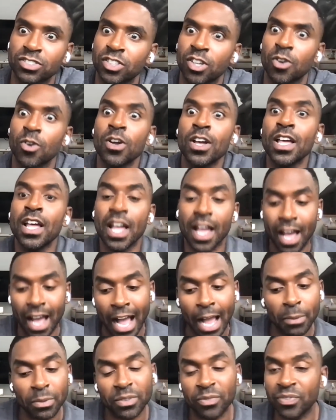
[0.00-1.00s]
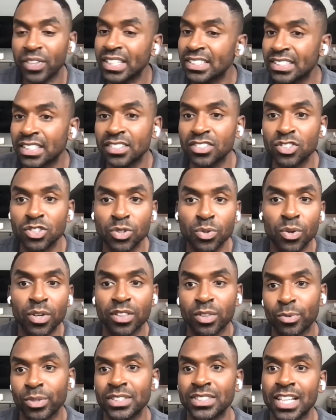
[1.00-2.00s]
So I would visit 2
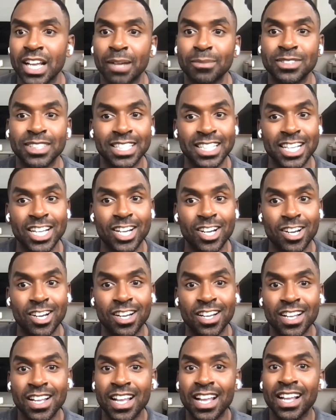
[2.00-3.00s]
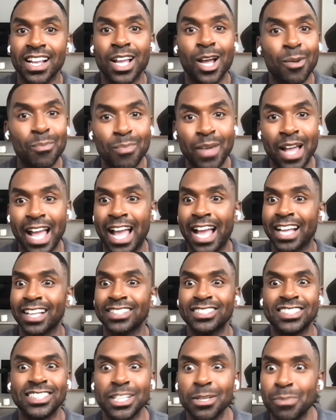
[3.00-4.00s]
or 3 times a year, come
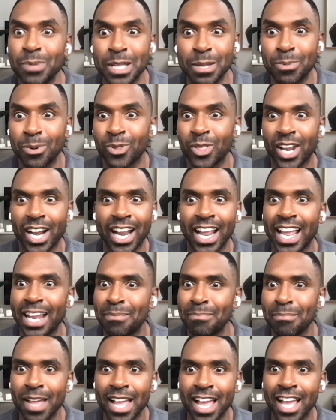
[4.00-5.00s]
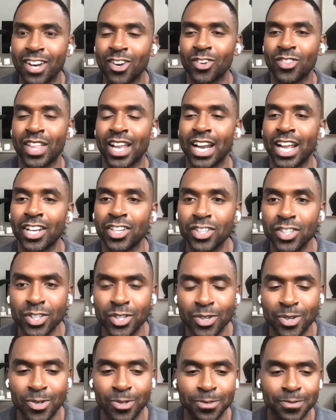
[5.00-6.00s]
back, see people that I had met or that I
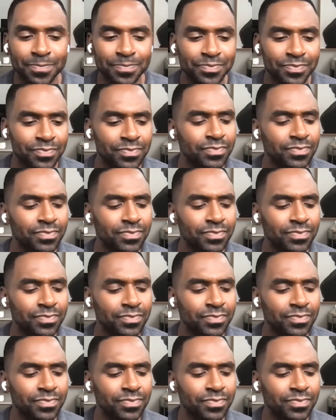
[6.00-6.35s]
knew.